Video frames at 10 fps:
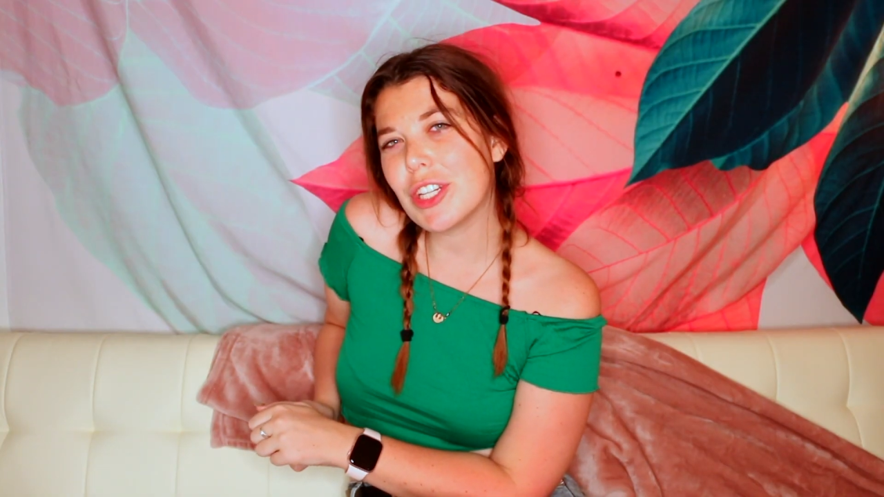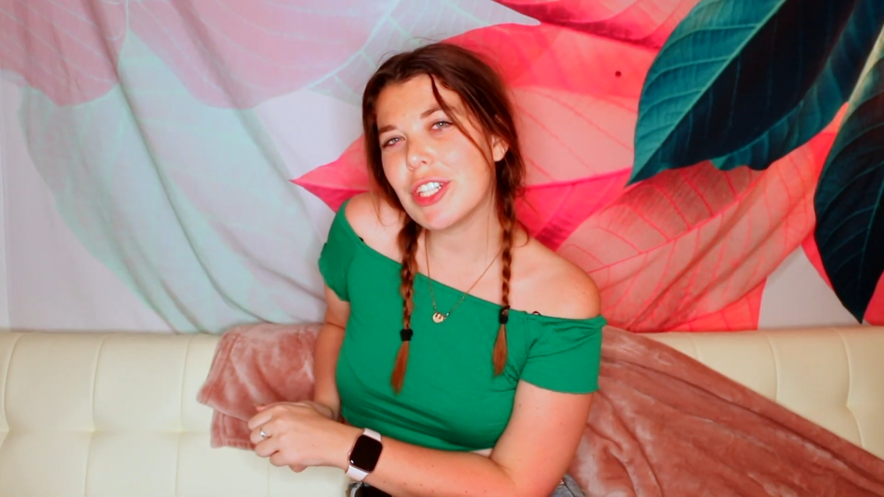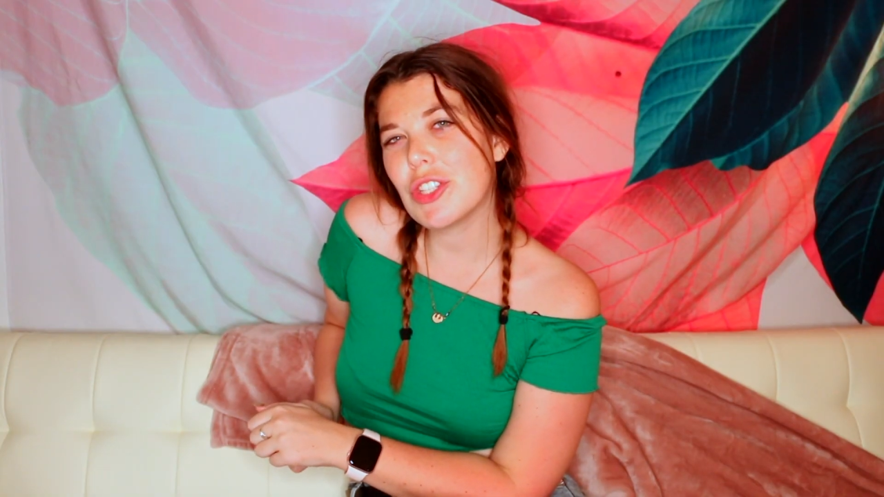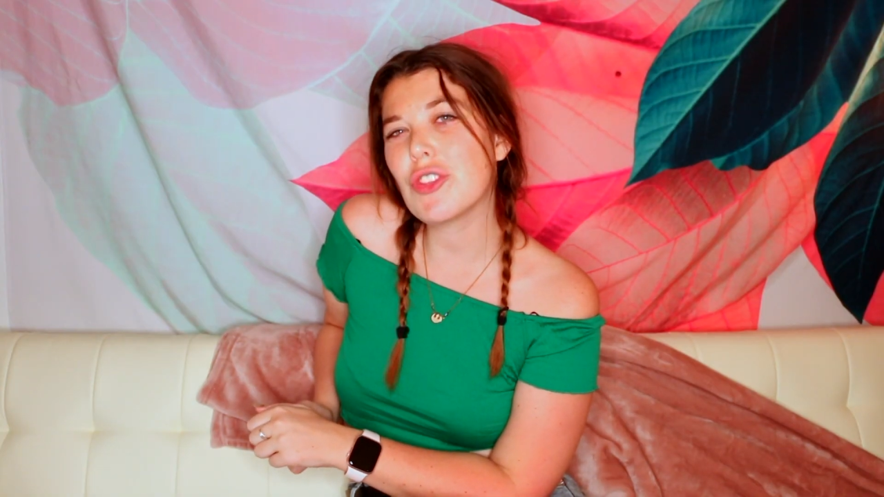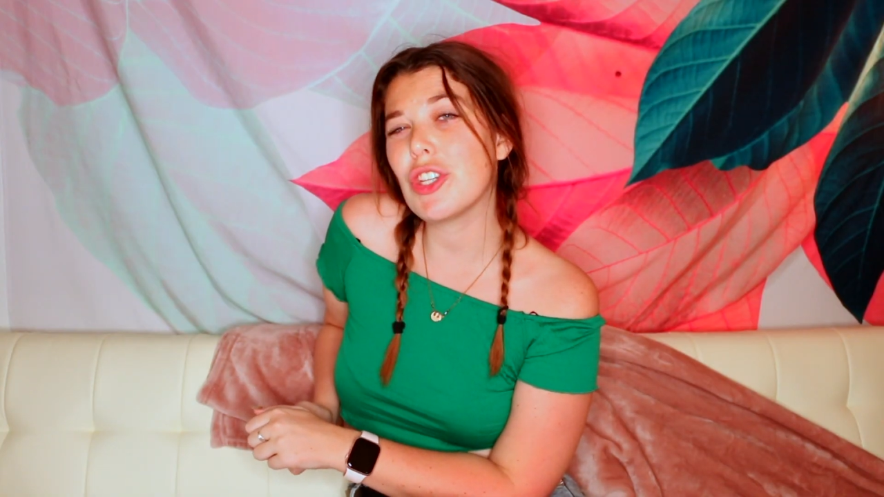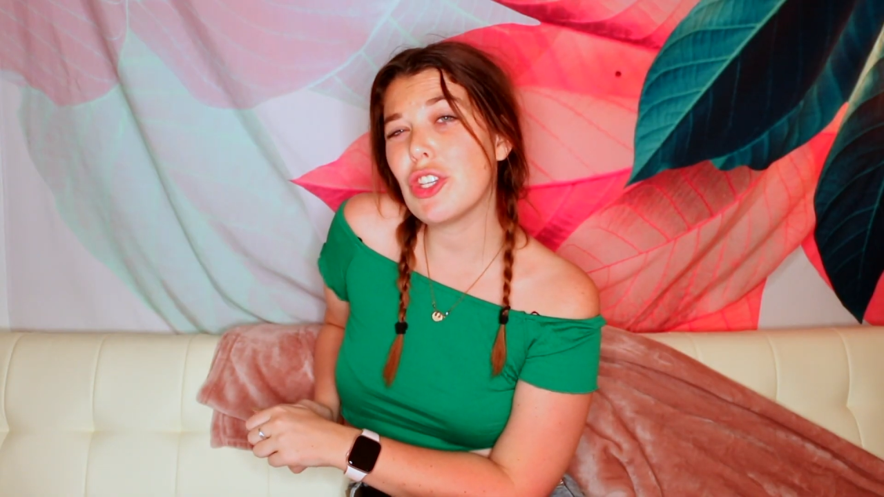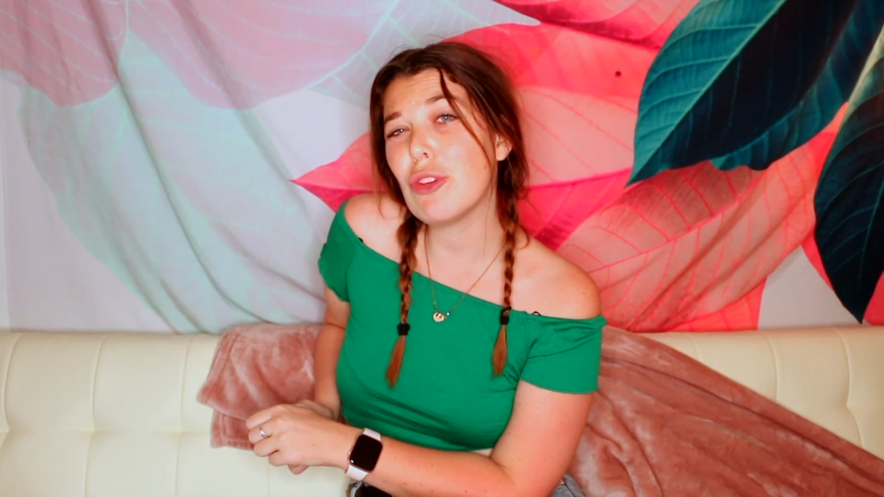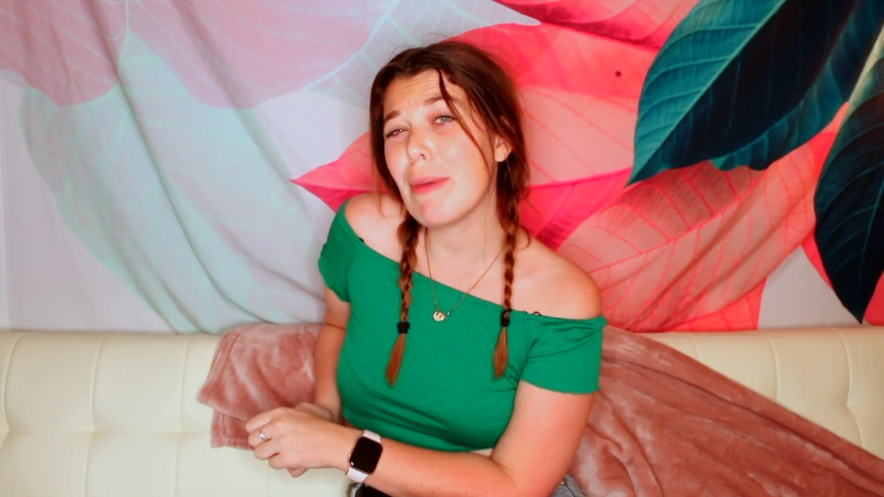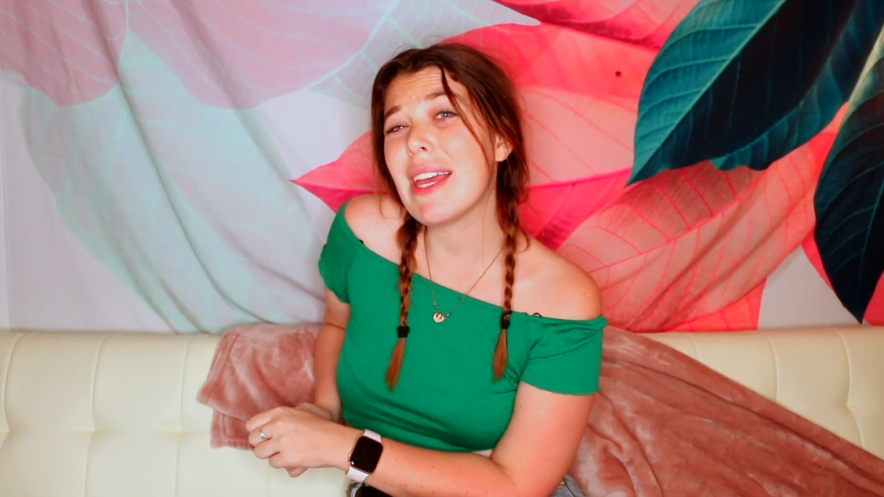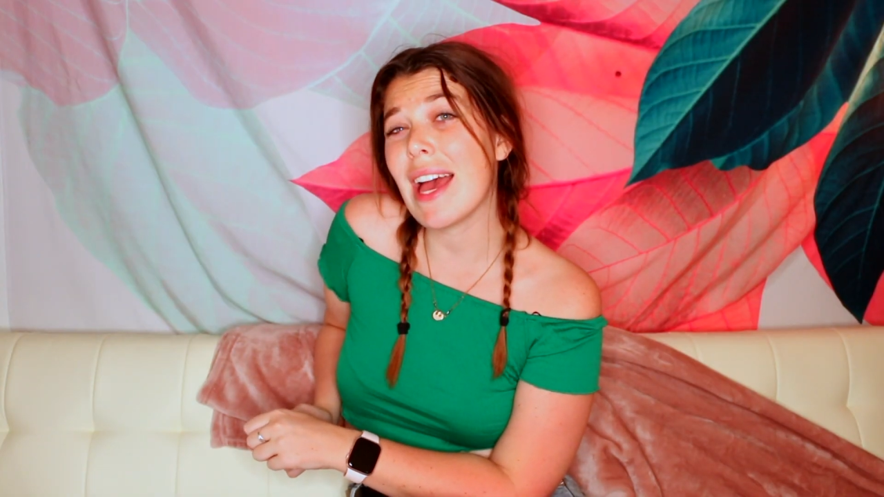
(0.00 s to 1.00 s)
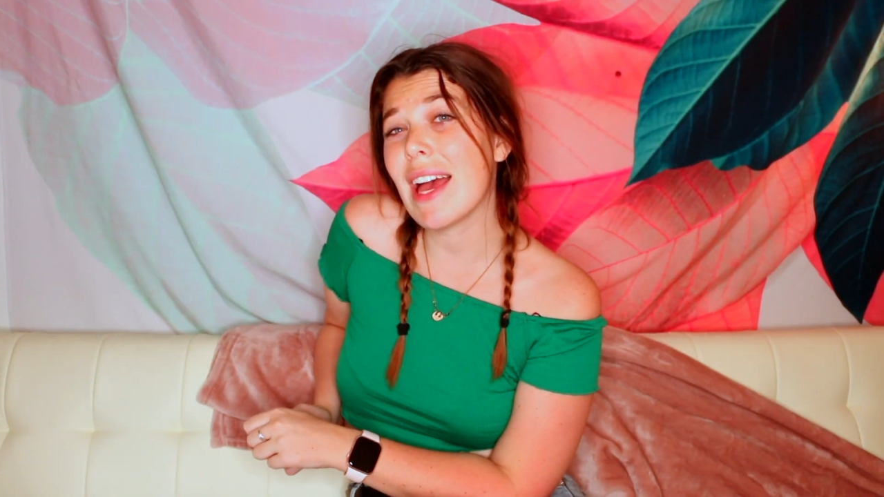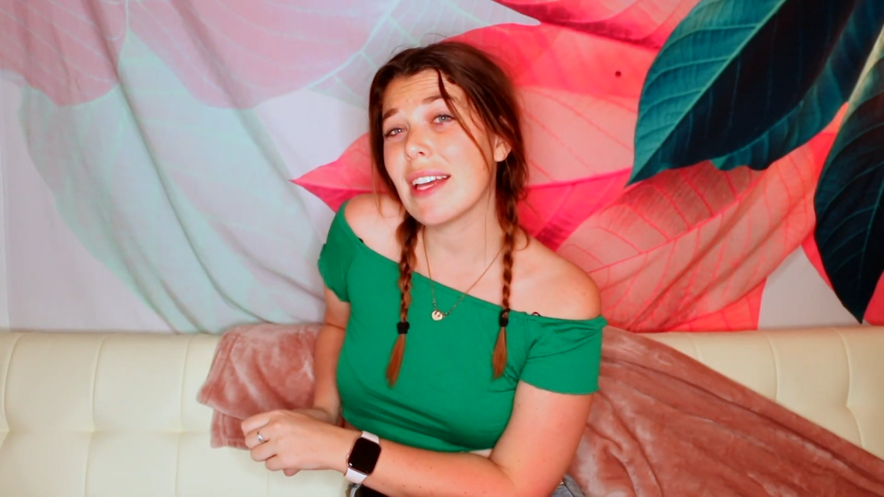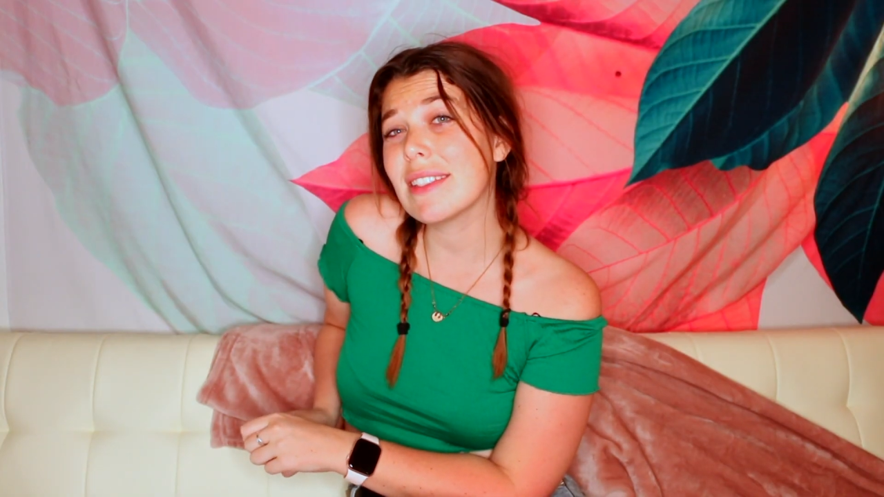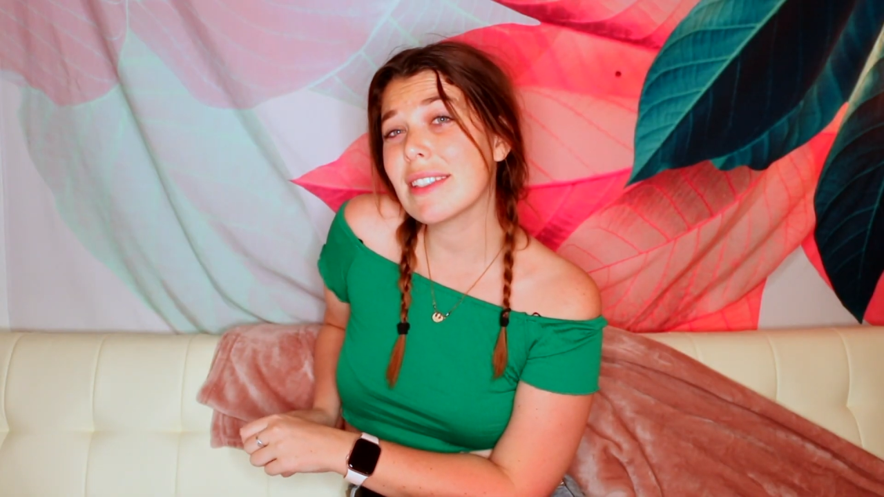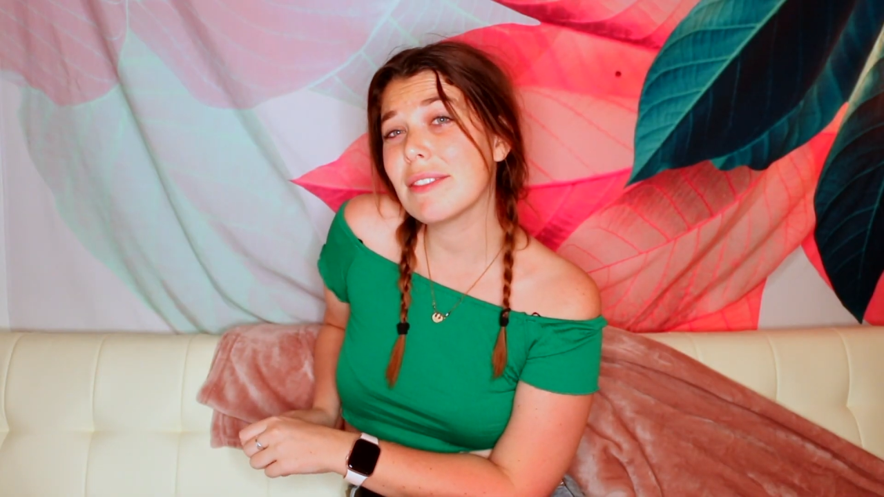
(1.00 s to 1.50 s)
industry, you may ask?